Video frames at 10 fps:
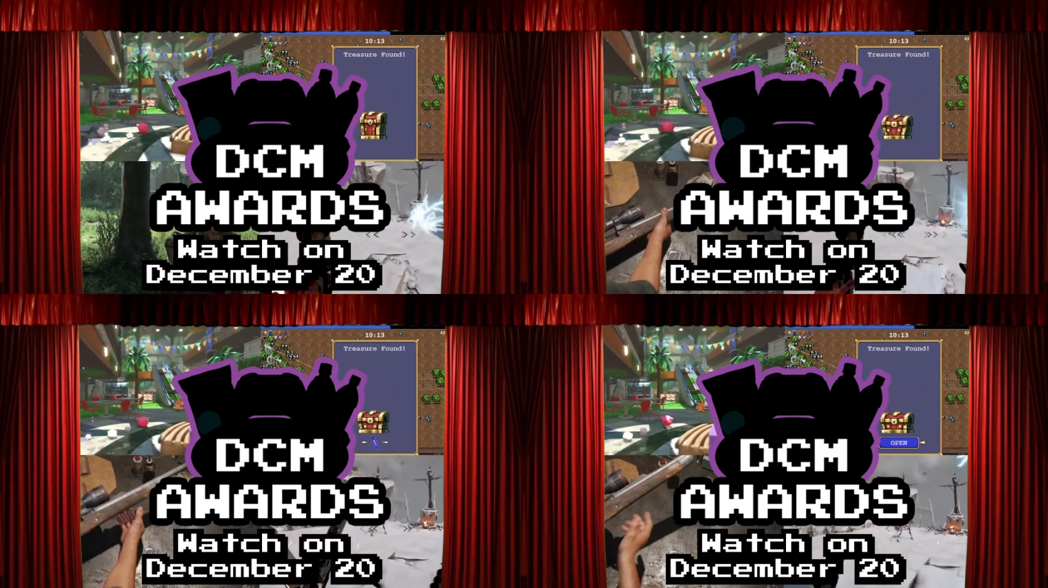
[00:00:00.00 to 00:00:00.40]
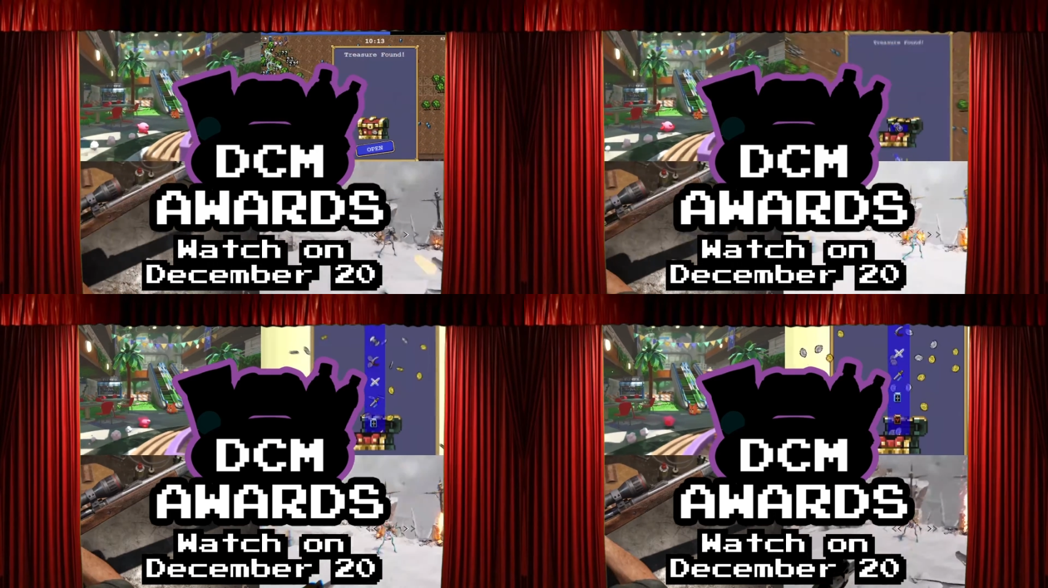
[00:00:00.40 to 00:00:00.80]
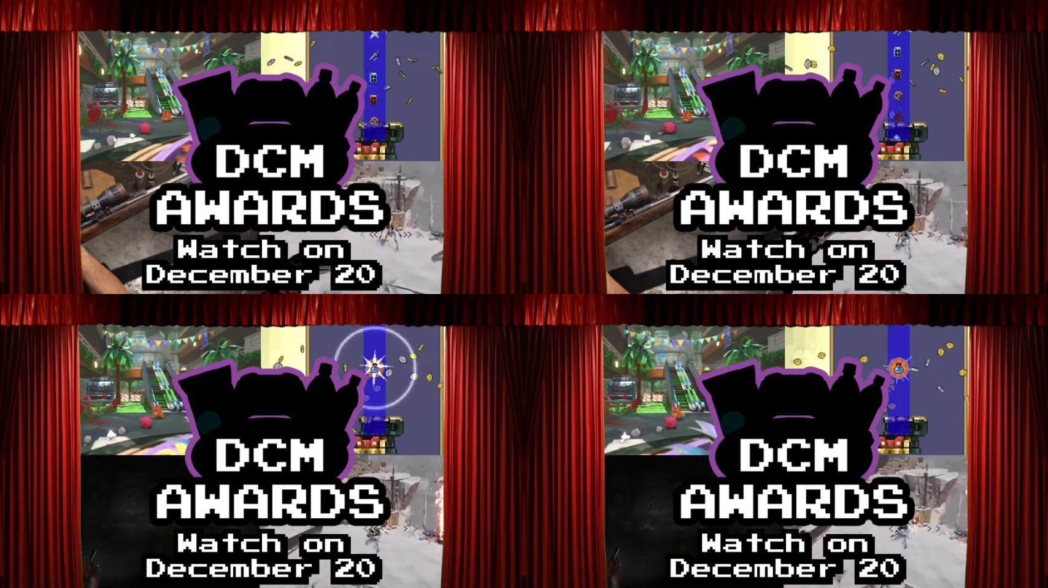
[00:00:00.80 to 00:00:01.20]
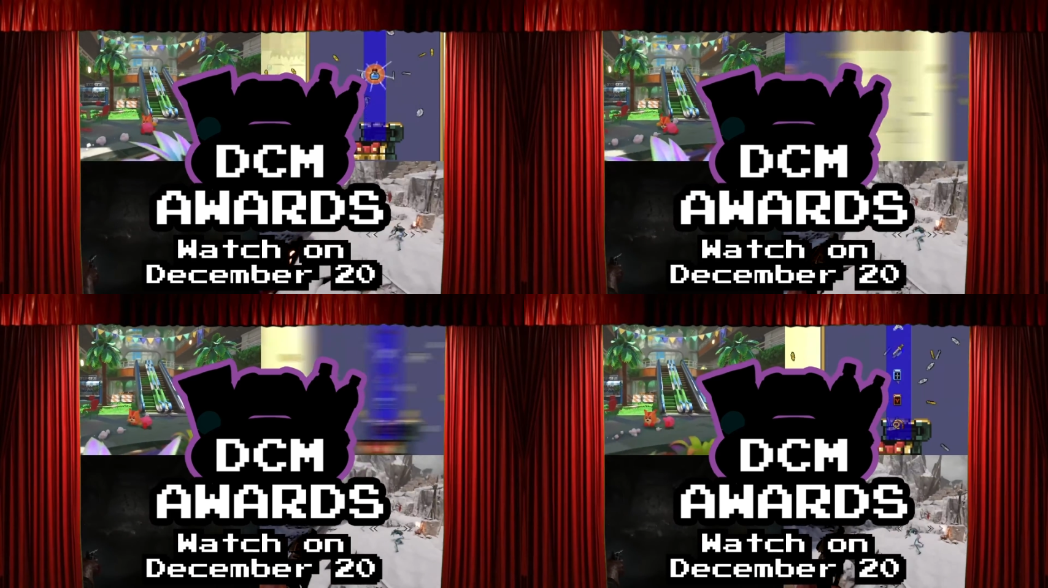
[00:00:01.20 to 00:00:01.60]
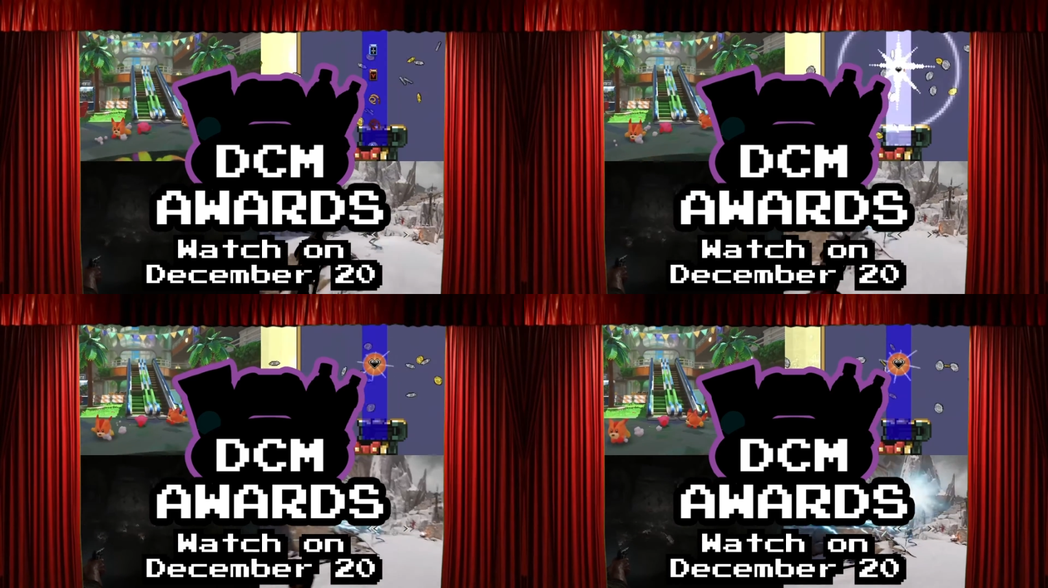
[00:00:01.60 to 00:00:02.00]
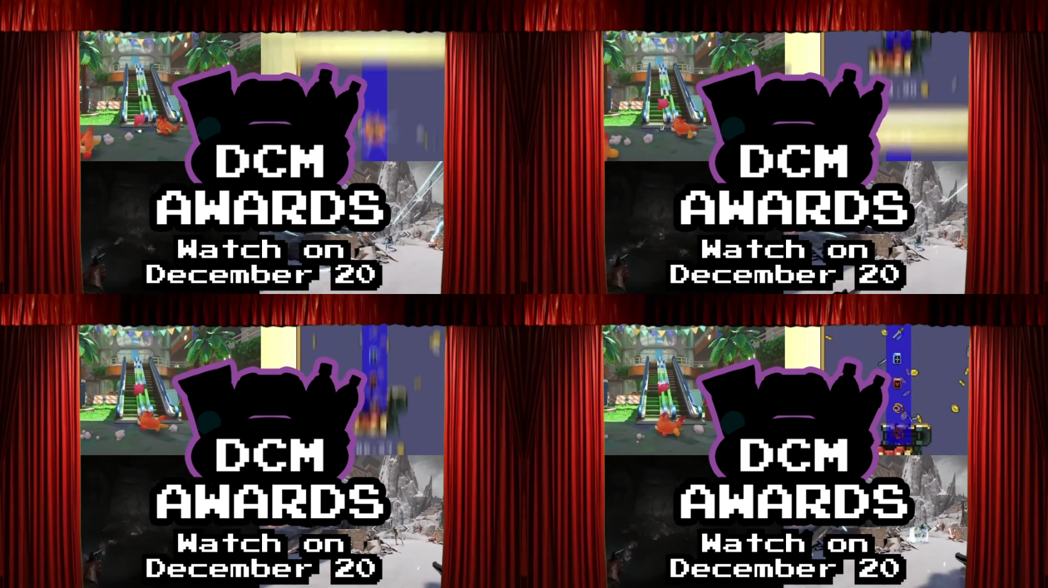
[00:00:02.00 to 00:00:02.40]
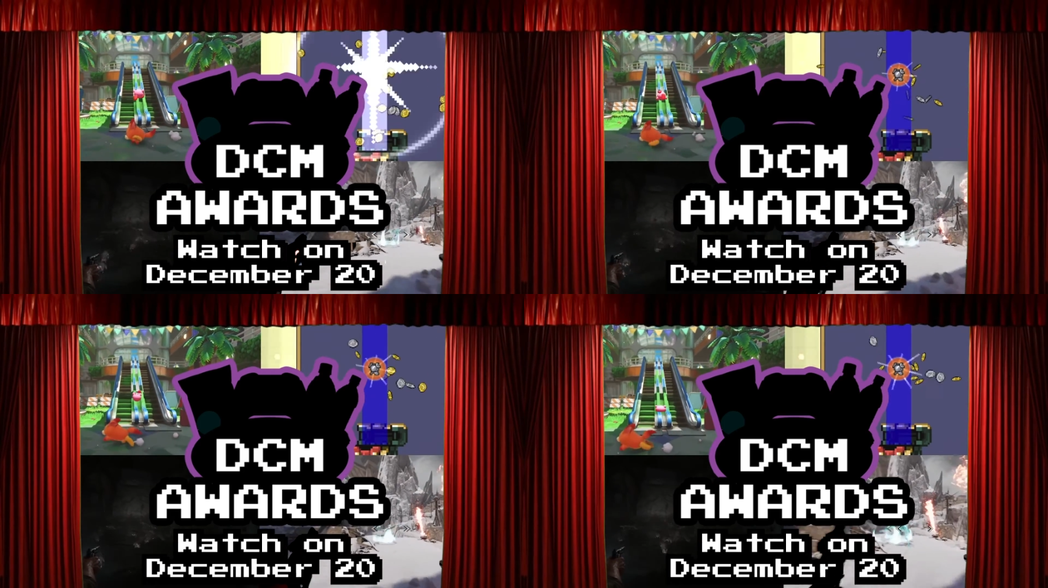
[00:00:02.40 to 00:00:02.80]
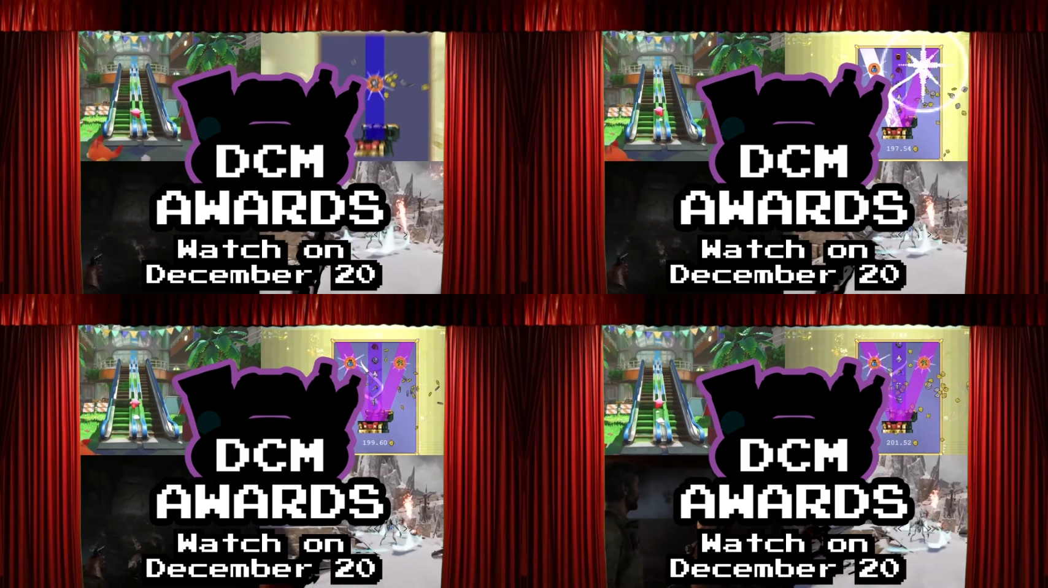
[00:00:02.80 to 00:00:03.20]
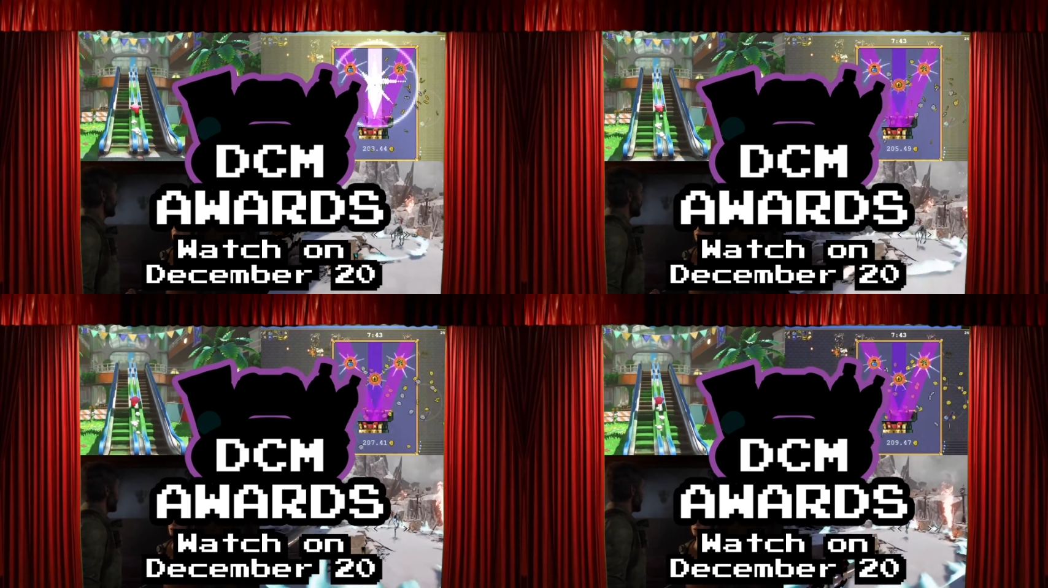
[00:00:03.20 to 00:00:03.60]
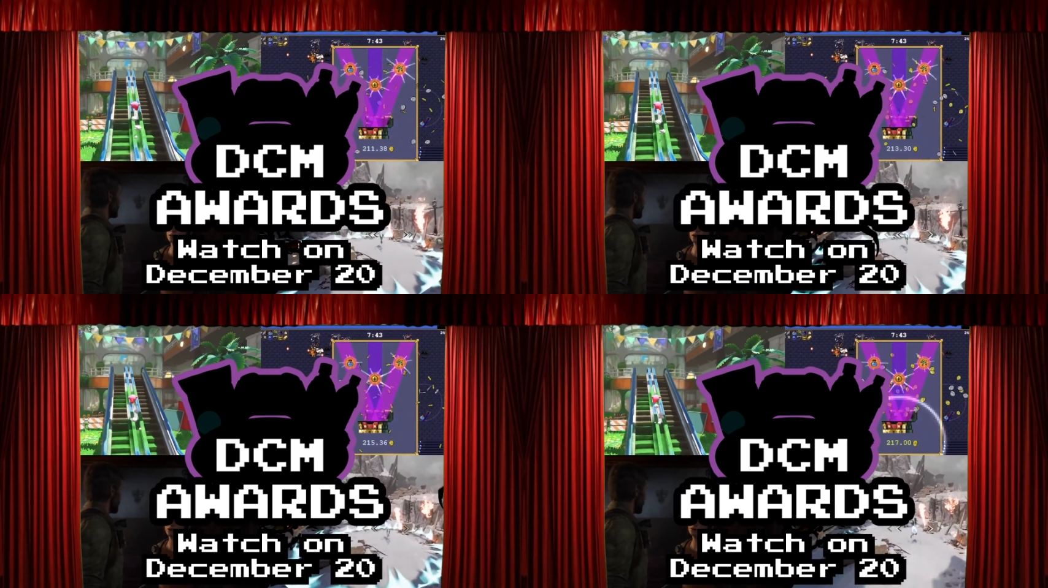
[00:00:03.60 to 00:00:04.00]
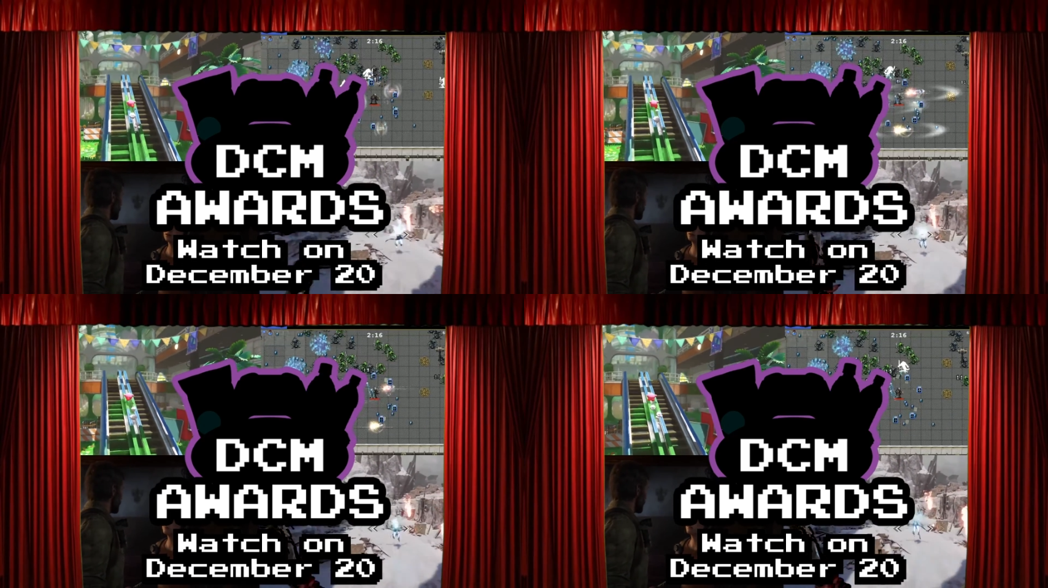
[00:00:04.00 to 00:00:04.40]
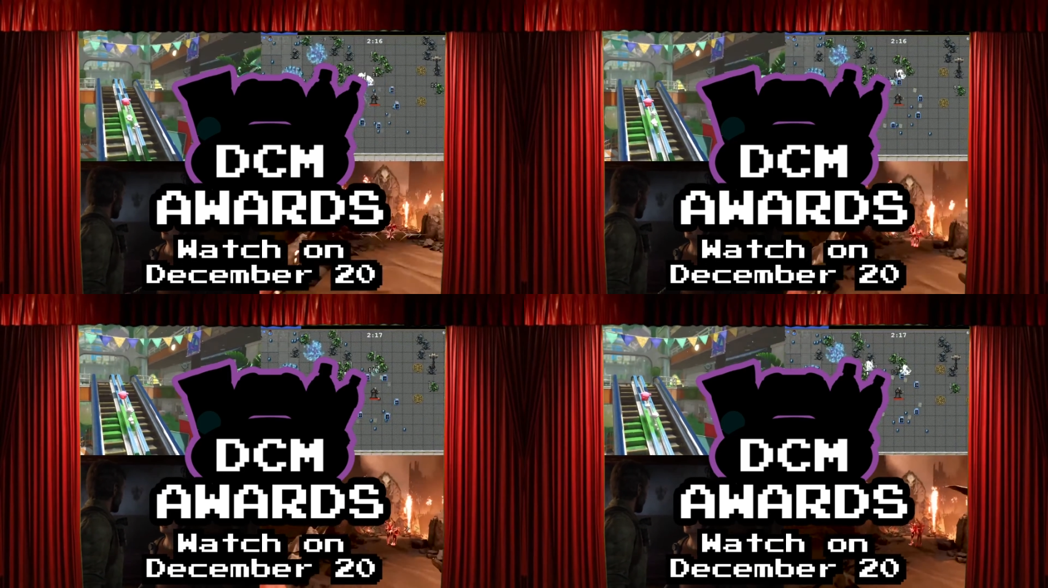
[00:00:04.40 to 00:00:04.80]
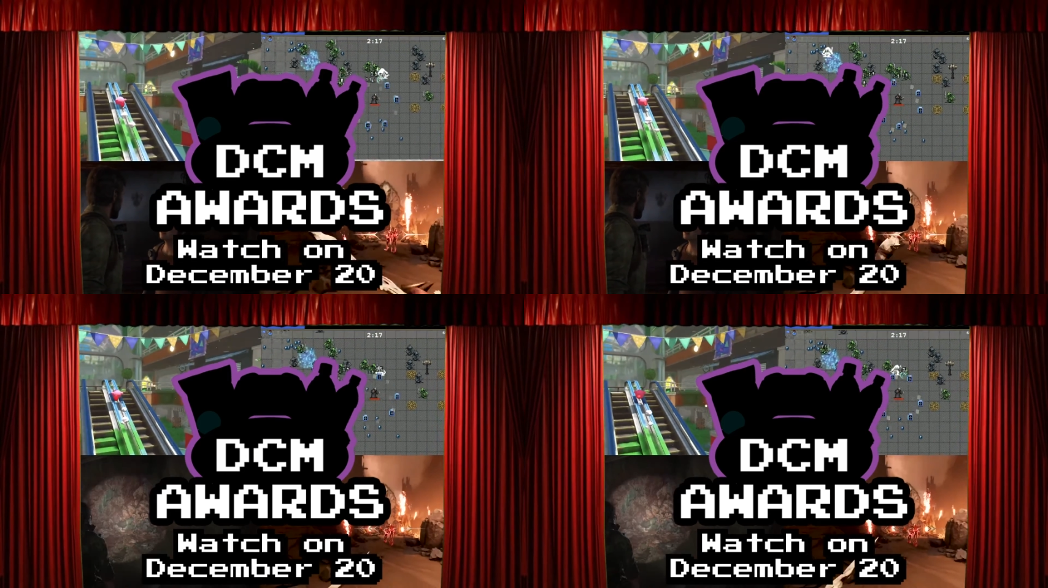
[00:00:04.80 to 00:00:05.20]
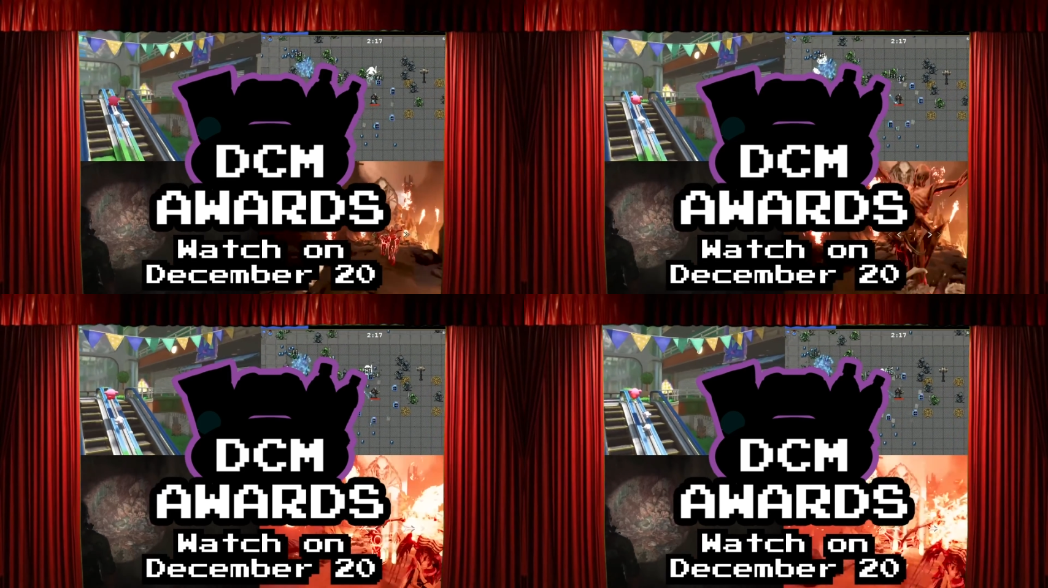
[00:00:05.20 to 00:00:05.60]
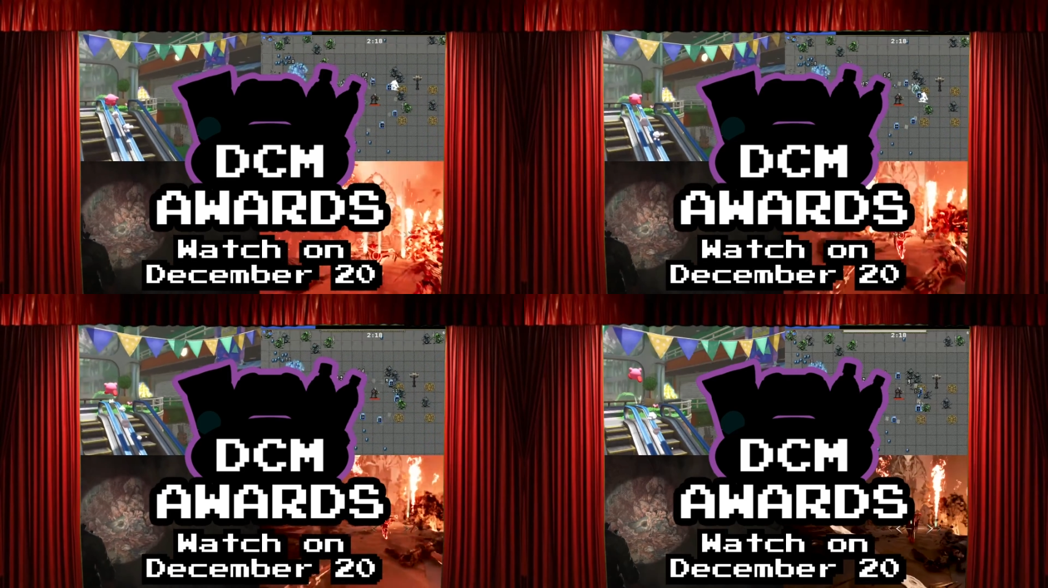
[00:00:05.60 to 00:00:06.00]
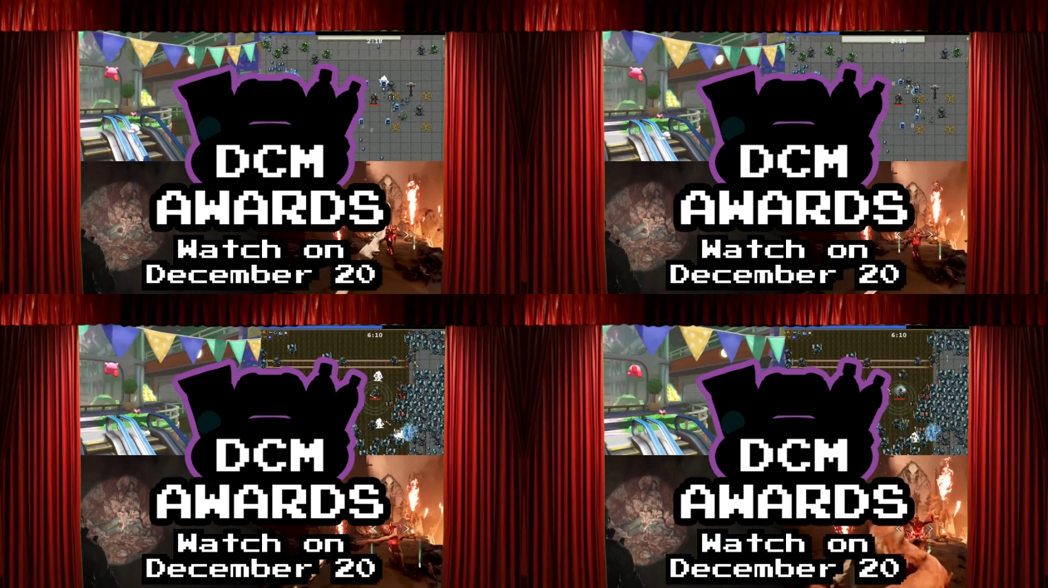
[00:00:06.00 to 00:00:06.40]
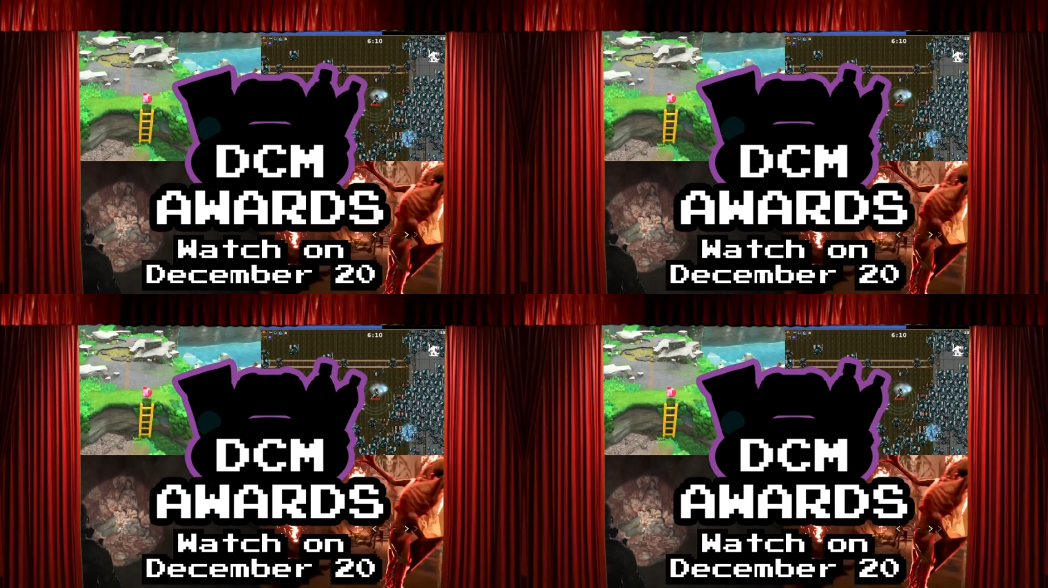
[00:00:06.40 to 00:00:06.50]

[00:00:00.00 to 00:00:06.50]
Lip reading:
(no speaker visible)